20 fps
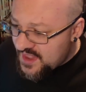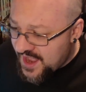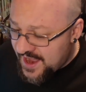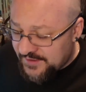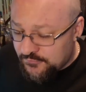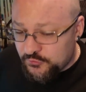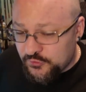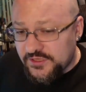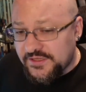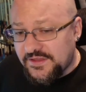I
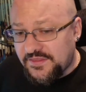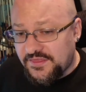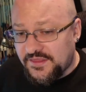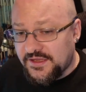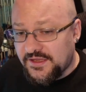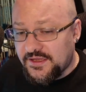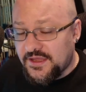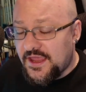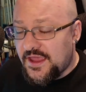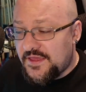really
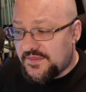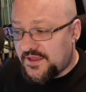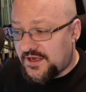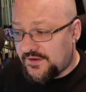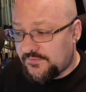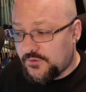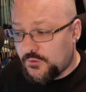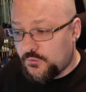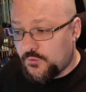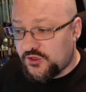think that
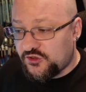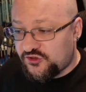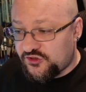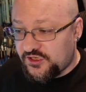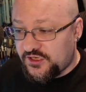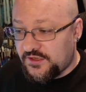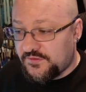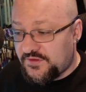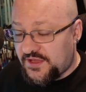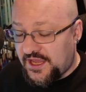everyone should give